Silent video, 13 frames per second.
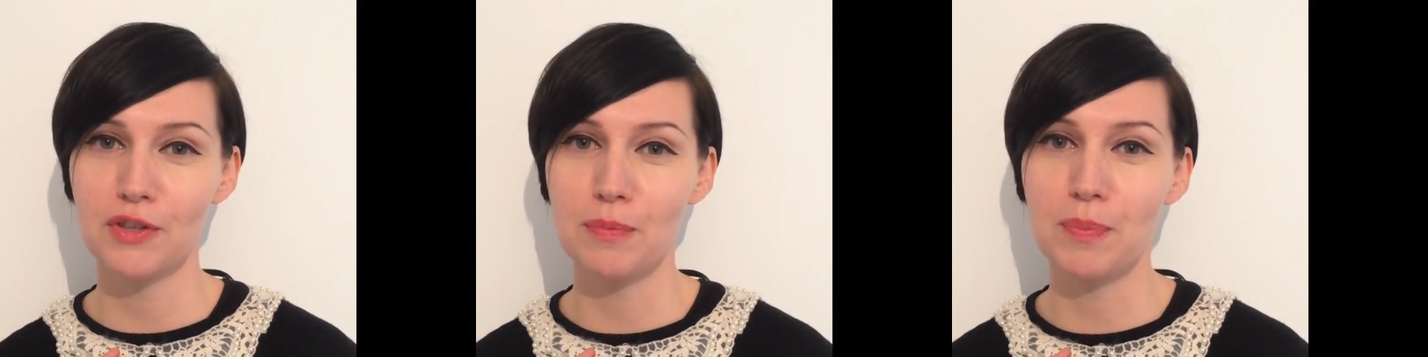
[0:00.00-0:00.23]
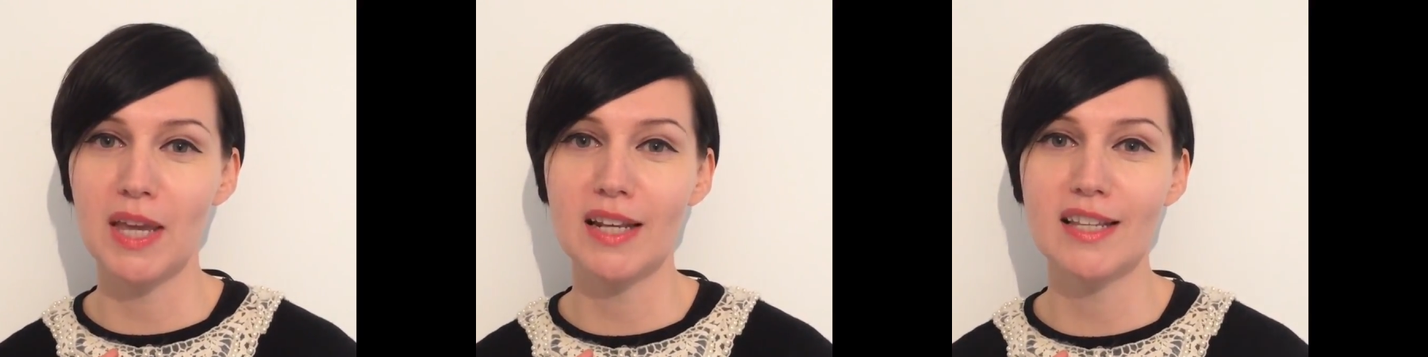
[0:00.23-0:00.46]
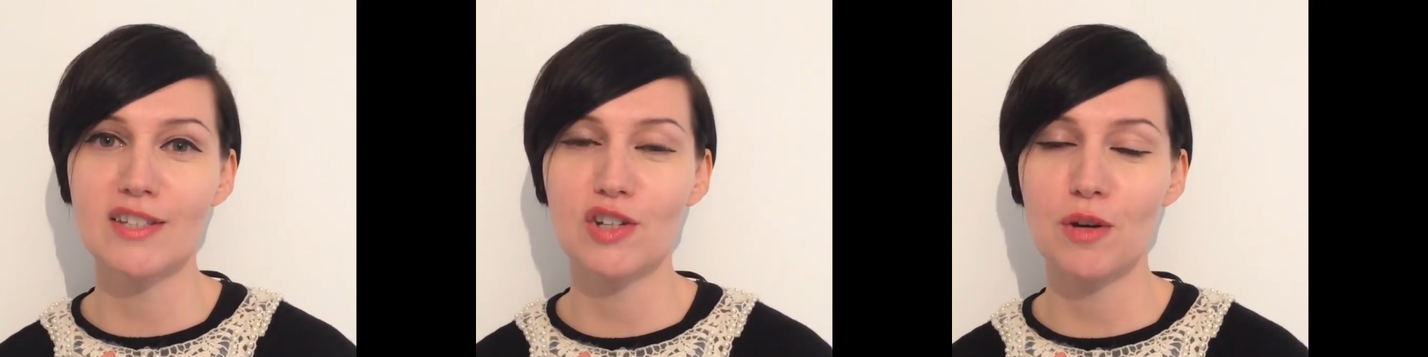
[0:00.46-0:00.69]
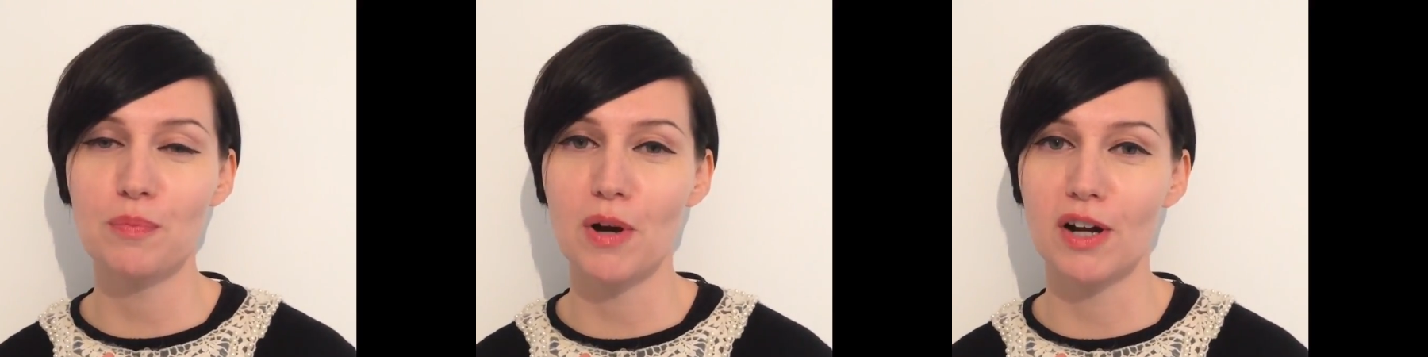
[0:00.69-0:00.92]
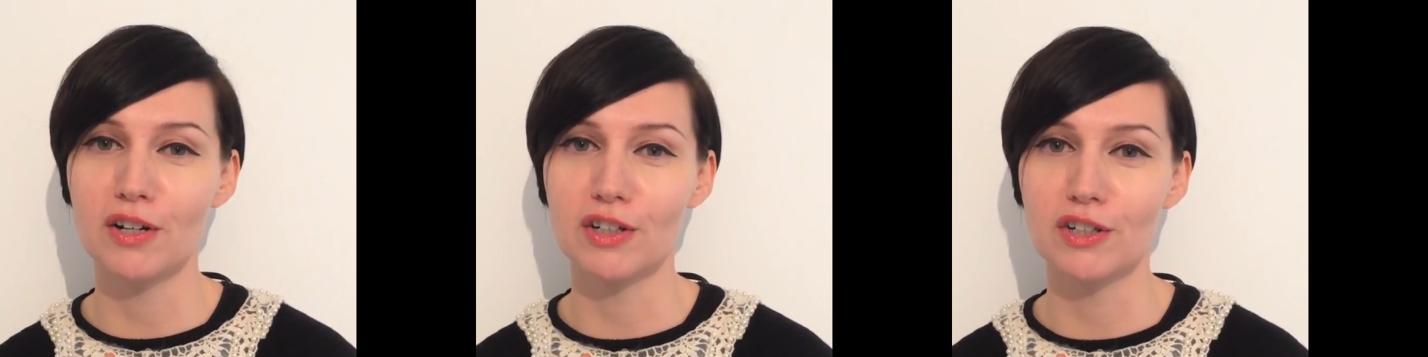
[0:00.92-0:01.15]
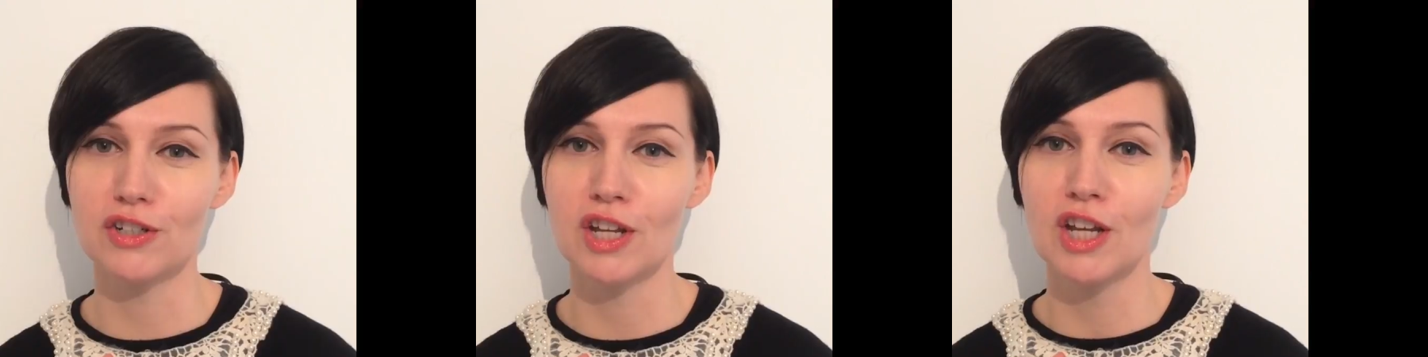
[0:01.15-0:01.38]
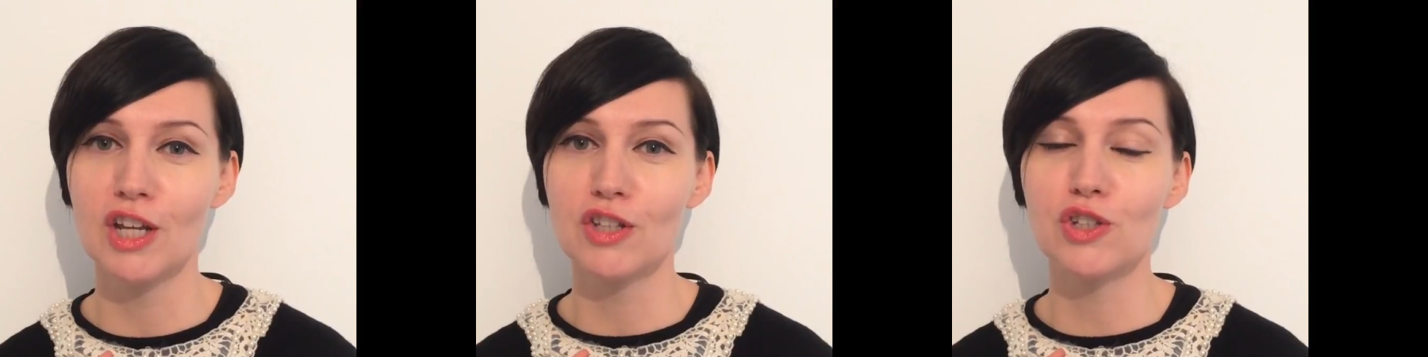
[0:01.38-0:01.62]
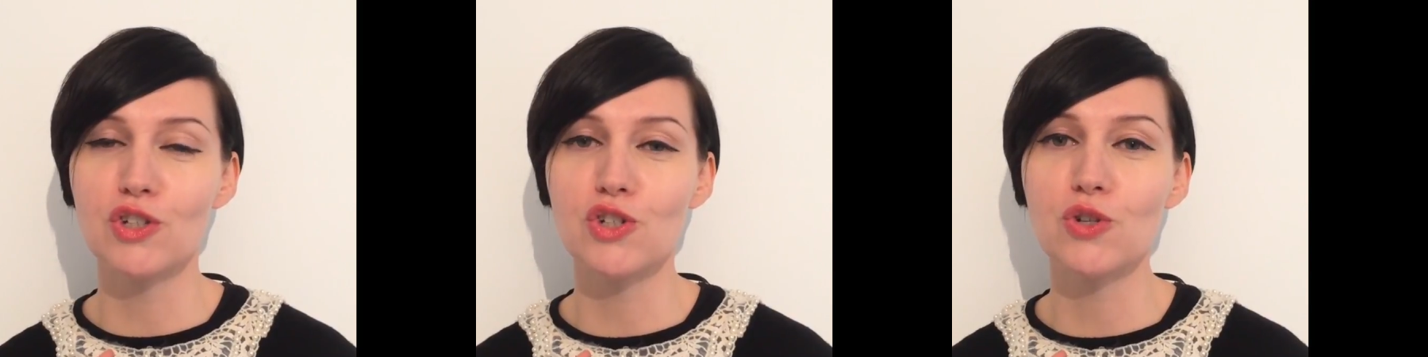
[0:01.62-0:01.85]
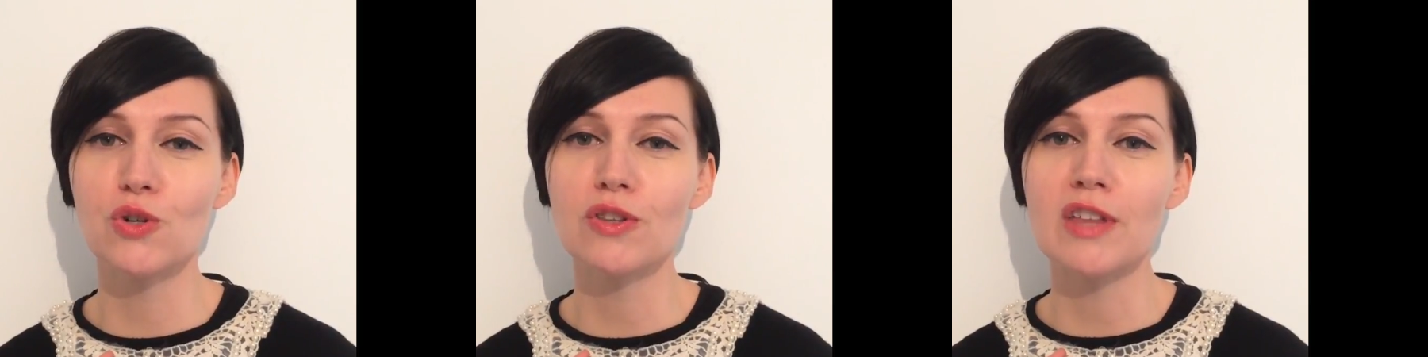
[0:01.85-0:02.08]
the parents and our partners to
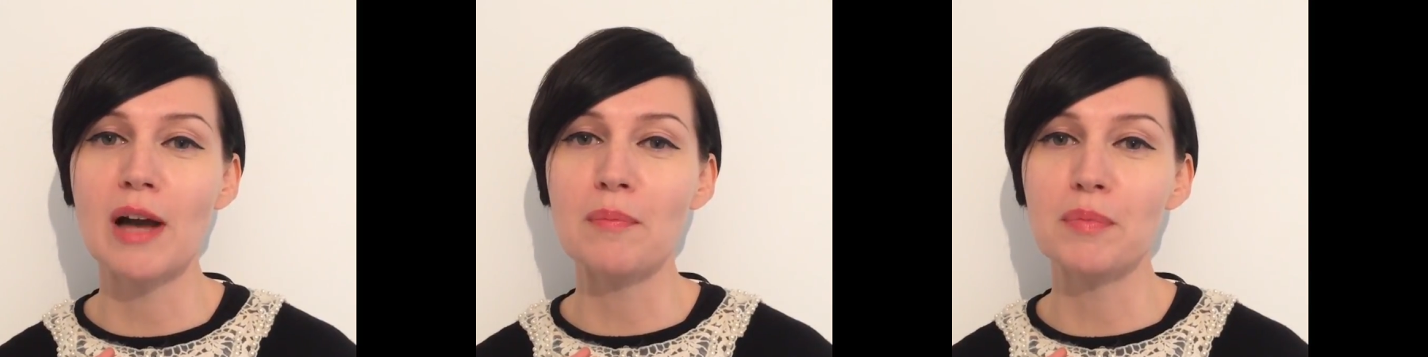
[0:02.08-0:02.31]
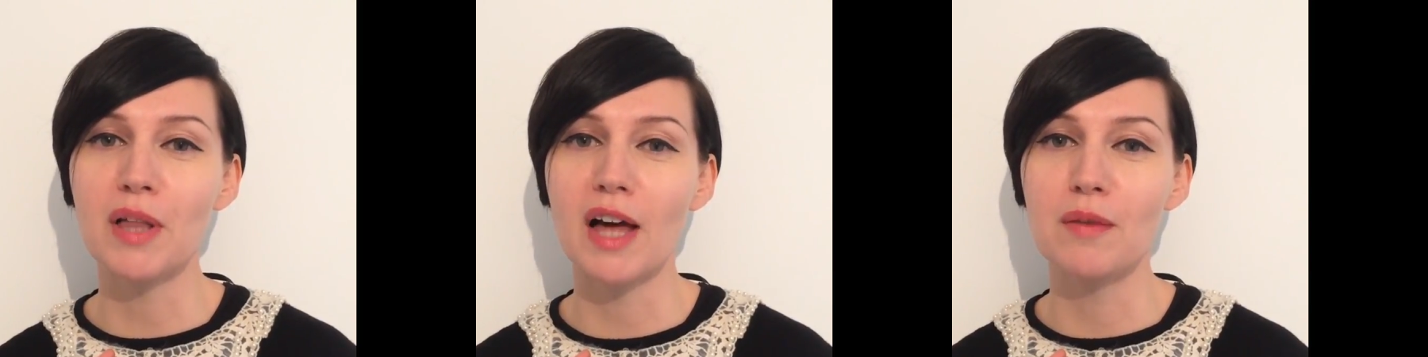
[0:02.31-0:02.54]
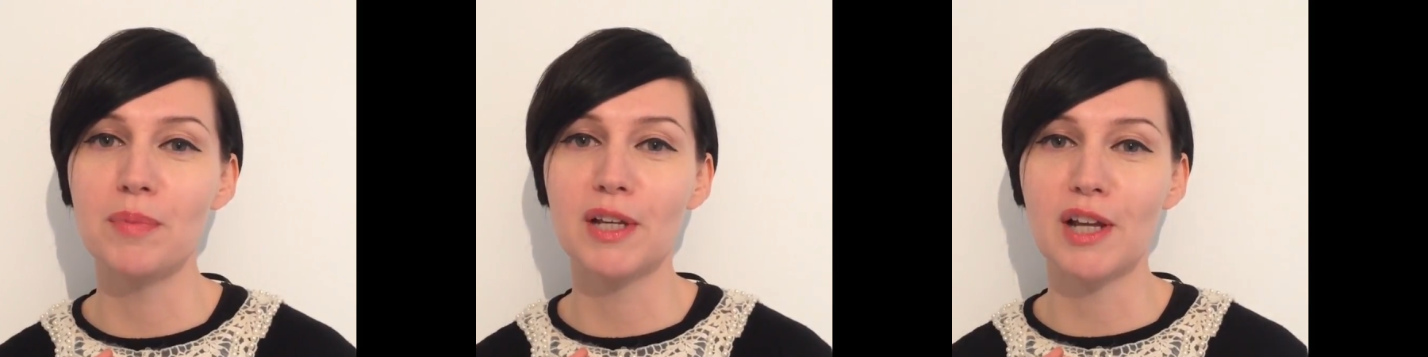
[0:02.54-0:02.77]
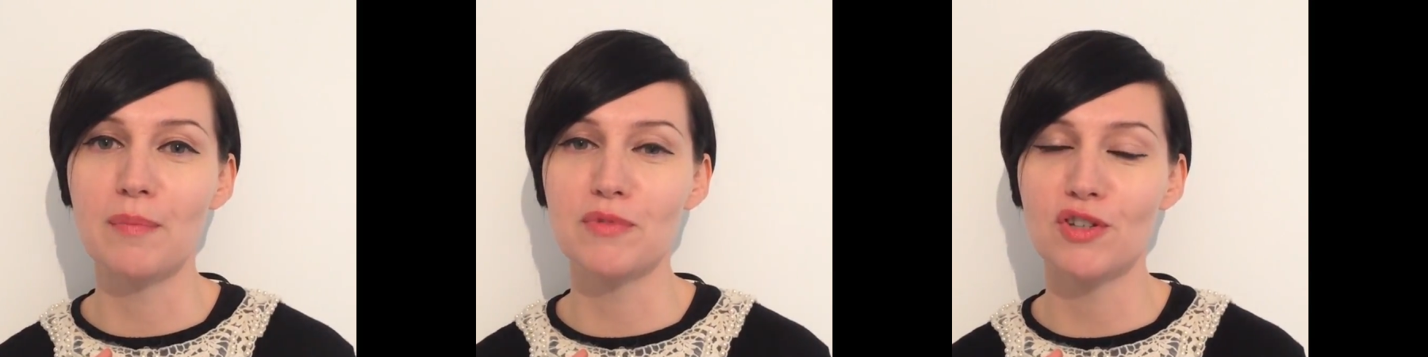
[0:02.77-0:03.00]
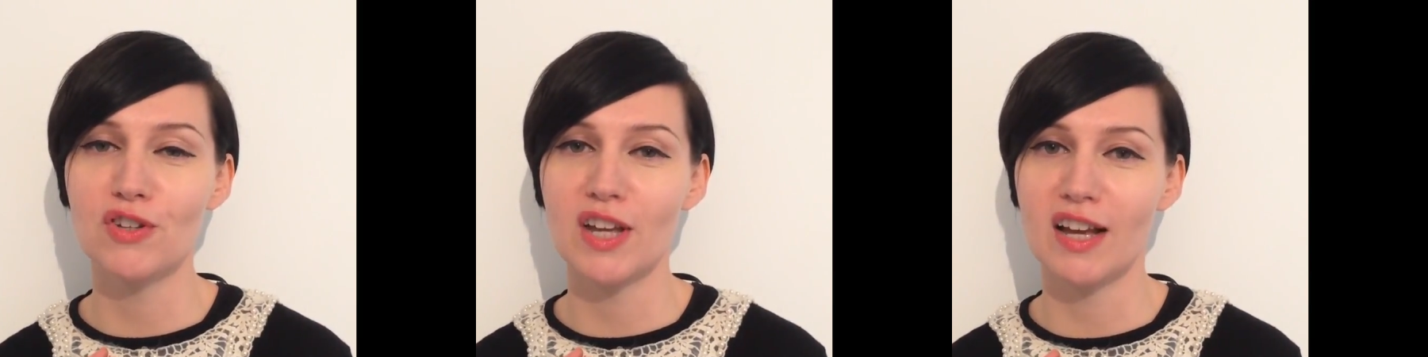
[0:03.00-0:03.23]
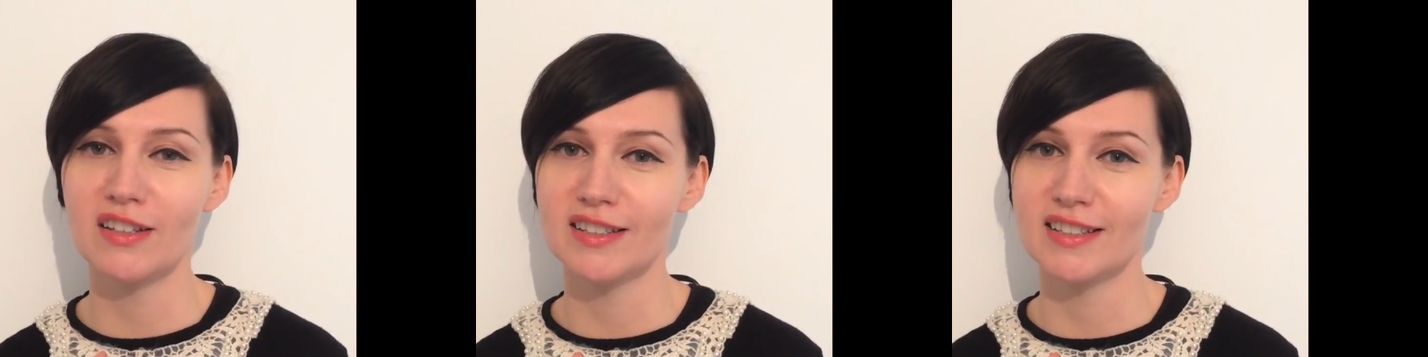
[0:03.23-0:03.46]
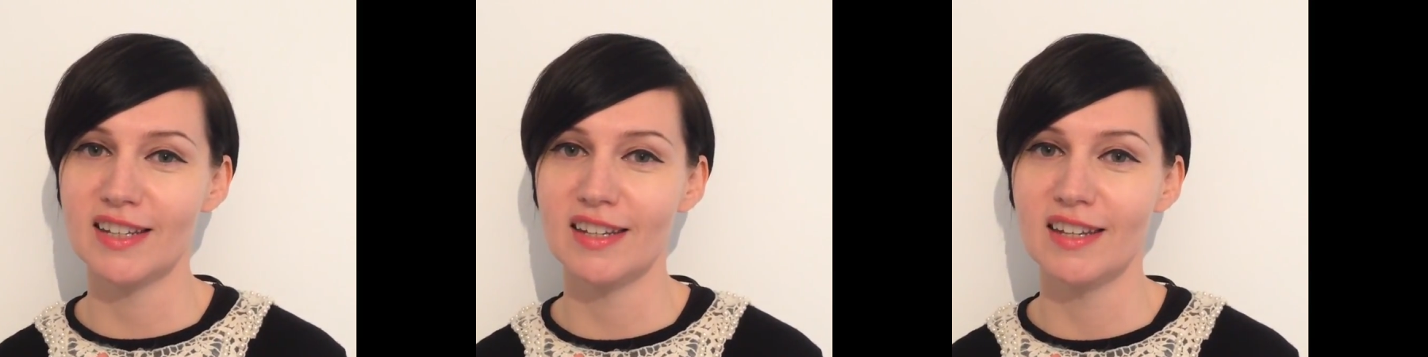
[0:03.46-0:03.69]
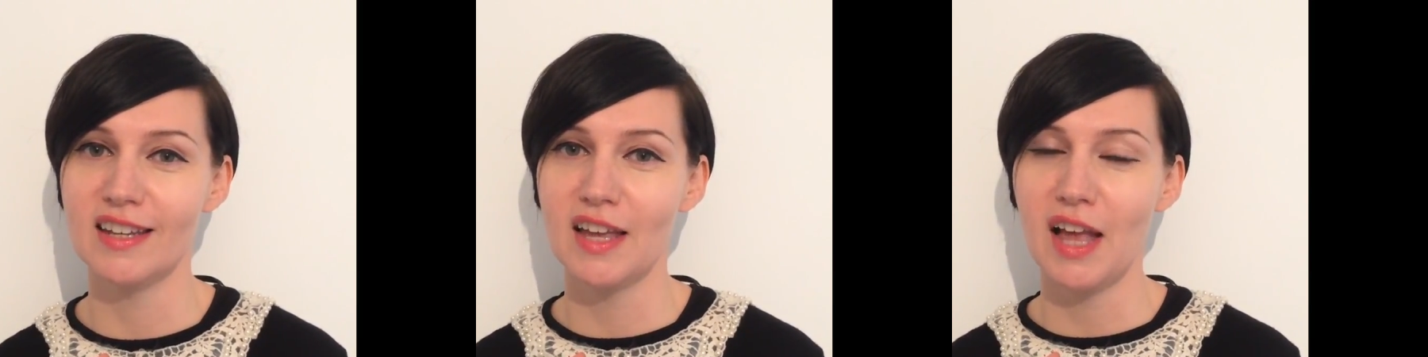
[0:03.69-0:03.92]
ensure that, that plan becomes a reality